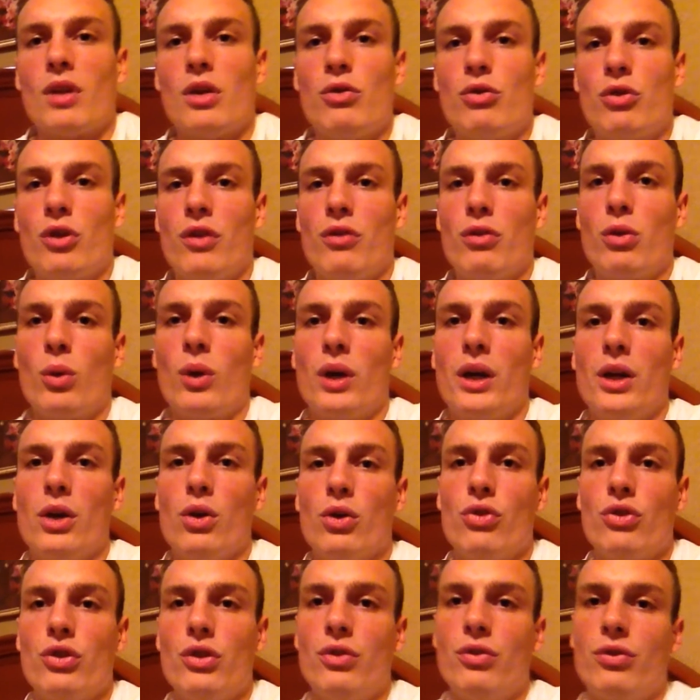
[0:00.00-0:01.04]
for everyone
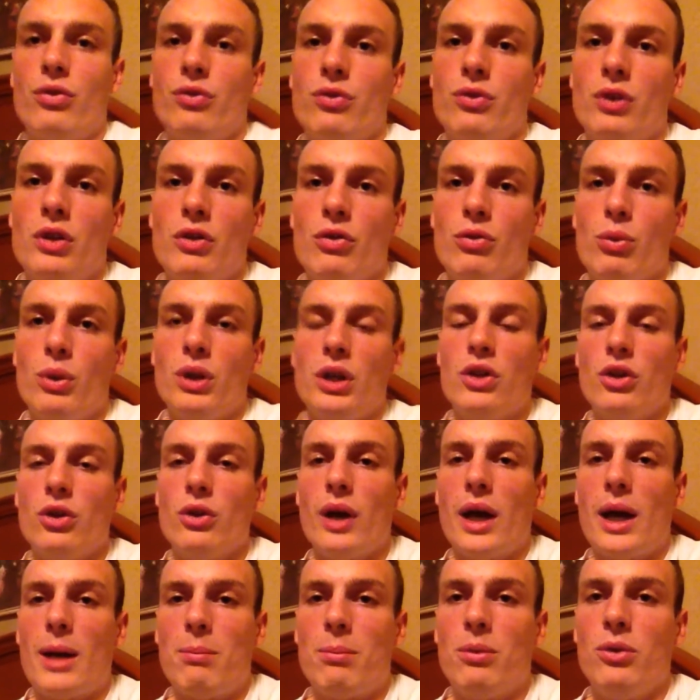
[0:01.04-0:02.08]
else, if we do
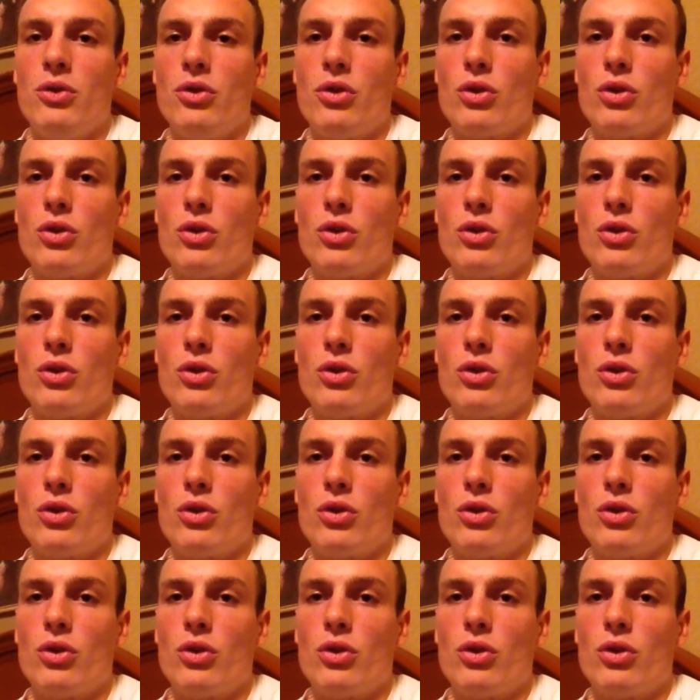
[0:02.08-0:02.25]
happen